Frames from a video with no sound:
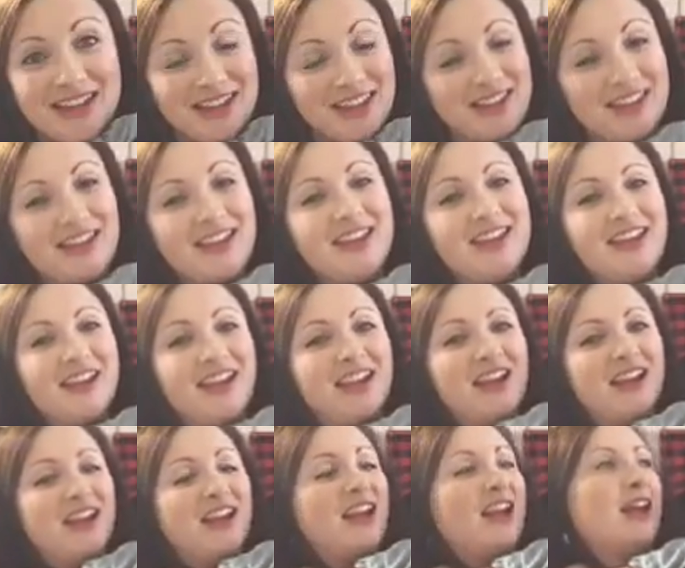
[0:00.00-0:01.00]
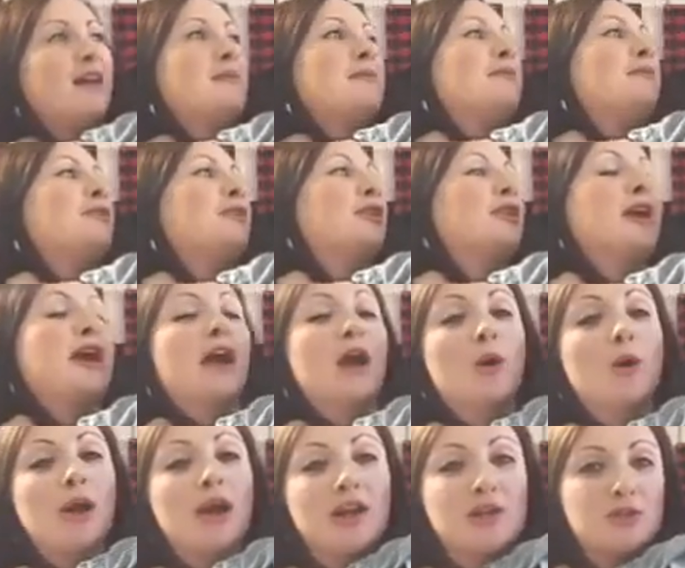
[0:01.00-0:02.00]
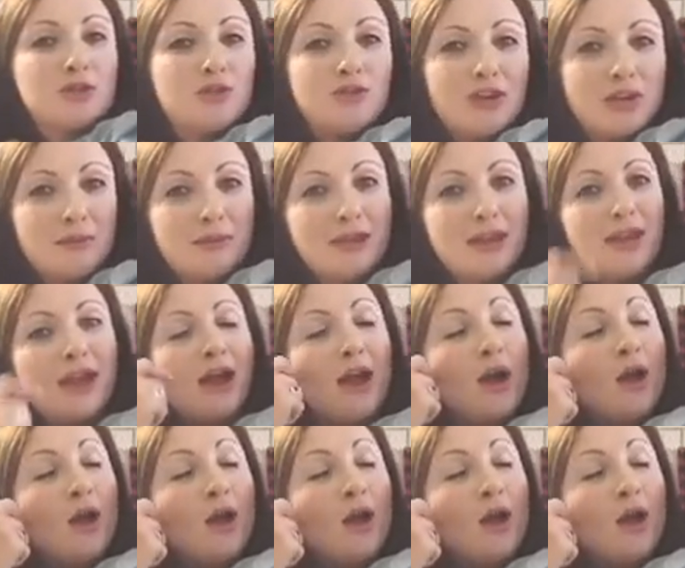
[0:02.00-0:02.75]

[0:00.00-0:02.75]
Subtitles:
anything for our actual family.